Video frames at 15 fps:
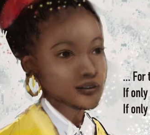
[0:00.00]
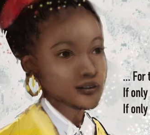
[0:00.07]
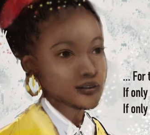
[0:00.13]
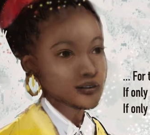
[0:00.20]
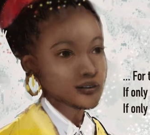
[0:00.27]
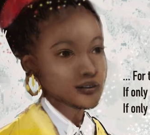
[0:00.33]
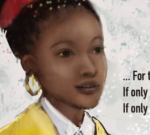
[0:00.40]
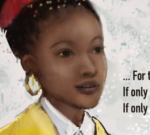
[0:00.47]

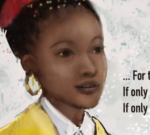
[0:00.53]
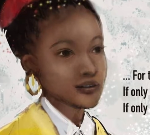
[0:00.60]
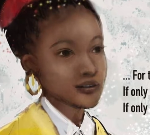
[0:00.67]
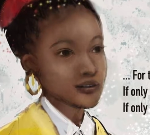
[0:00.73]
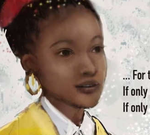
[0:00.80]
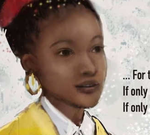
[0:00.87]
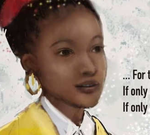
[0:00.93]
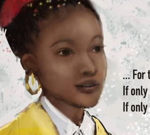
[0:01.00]

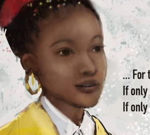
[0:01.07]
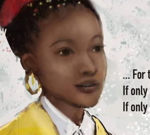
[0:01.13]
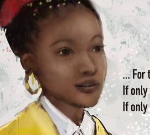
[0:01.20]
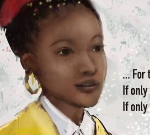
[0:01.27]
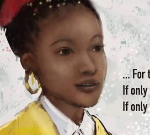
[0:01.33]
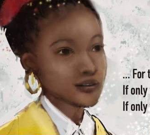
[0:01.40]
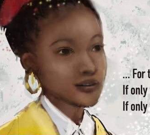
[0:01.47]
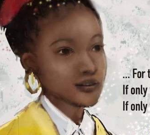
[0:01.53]

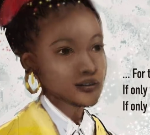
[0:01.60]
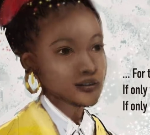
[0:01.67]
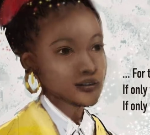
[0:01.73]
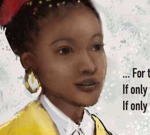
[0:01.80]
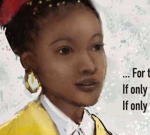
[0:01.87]
Nobody speaks.